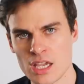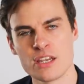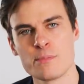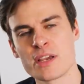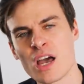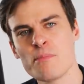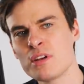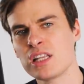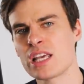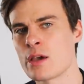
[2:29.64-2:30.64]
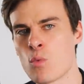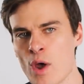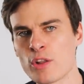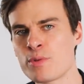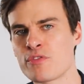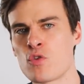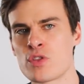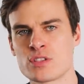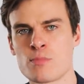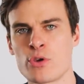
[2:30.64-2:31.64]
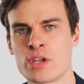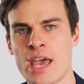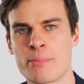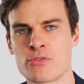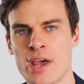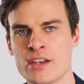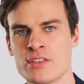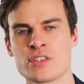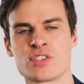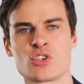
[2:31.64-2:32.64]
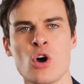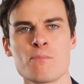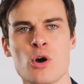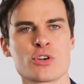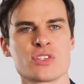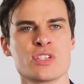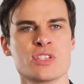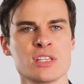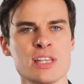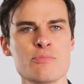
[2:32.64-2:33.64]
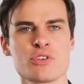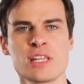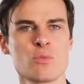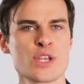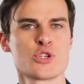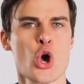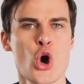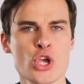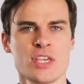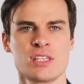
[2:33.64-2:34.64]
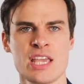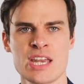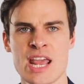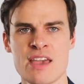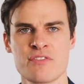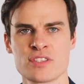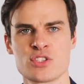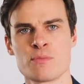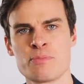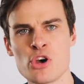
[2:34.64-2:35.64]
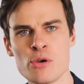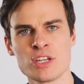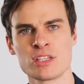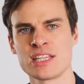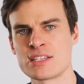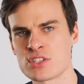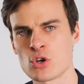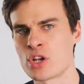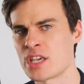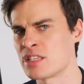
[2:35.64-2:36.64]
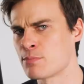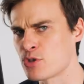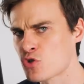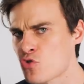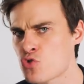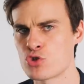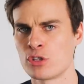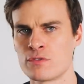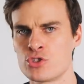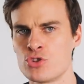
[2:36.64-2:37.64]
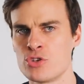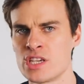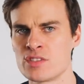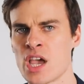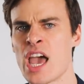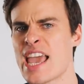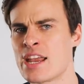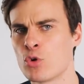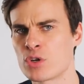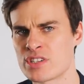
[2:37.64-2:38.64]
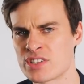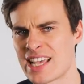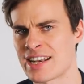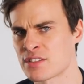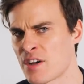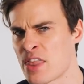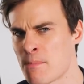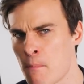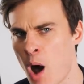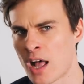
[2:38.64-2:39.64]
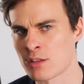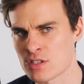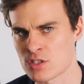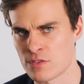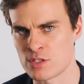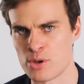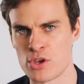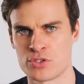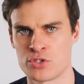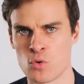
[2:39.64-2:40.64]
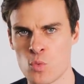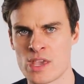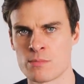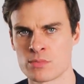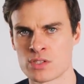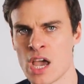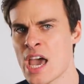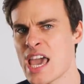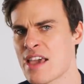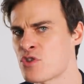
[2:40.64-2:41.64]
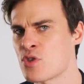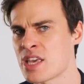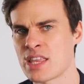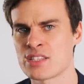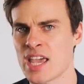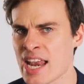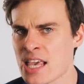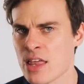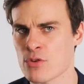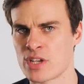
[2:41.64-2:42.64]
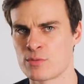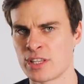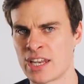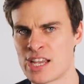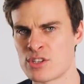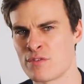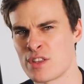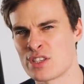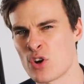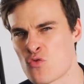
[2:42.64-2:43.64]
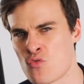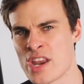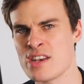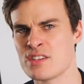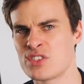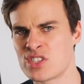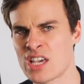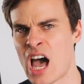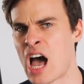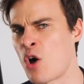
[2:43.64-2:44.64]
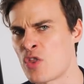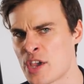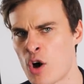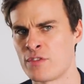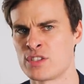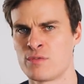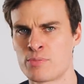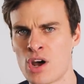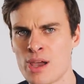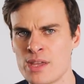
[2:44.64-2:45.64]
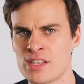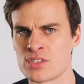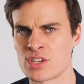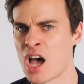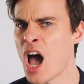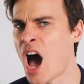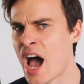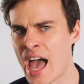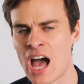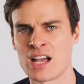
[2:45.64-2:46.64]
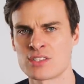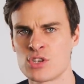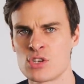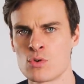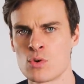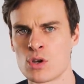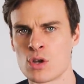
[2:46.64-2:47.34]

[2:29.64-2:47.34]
It had become clear well before the smoke had apparated that Scott Morrison deliberately went to Herculean efforts to permanently dishonour his most crucial of duties in order to satisfy the mildest of his personal whims. If you think there's any other explanation for this horrendous scar on the office of Prime Minister, I ask you,